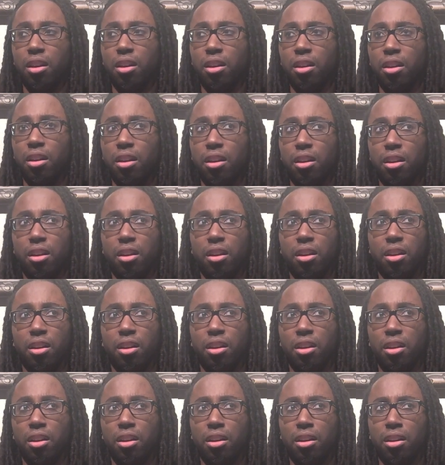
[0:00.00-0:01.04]

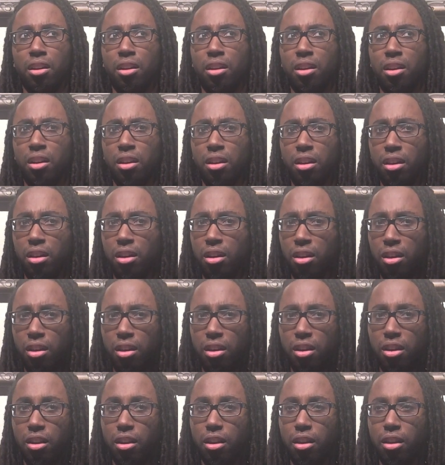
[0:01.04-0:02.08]
Nothing is said.